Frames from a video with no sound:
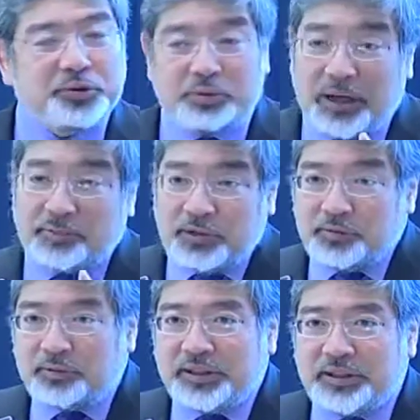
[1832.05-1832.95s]
you probably
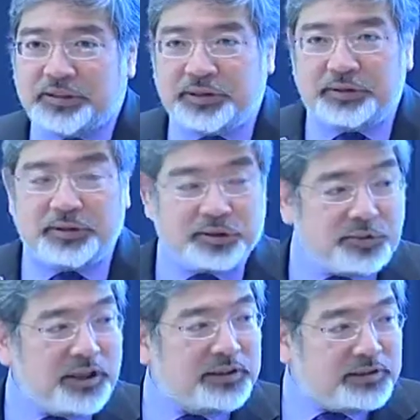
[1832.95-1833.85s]
will be continuing as
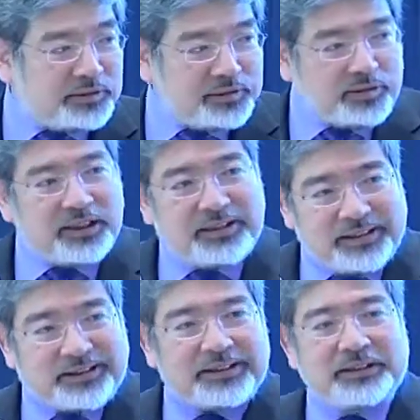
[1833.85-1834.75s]
well, and at
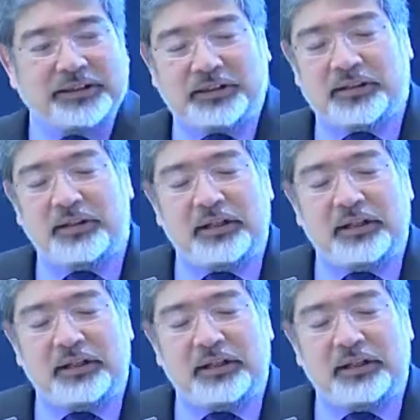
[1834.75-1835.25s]
least until